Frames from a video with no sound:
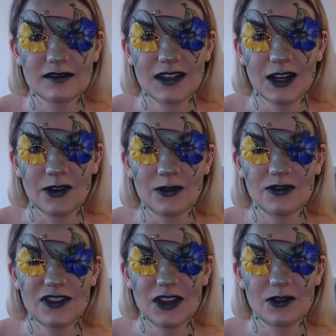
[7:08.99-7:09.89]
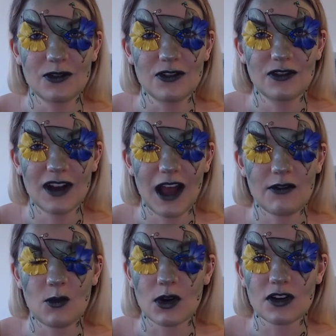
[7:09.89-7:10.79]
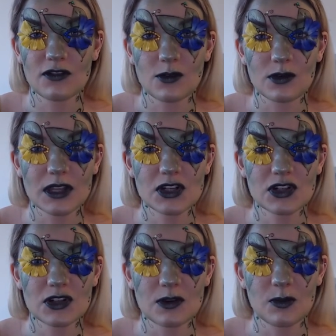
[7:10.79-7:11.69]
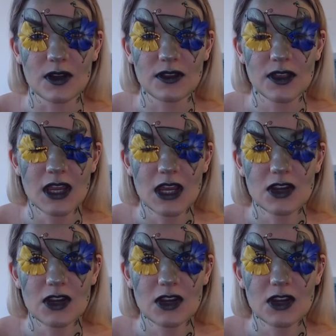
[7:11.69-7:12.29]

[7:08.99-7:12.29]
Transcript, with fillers: you know, you have a wonderful relationship with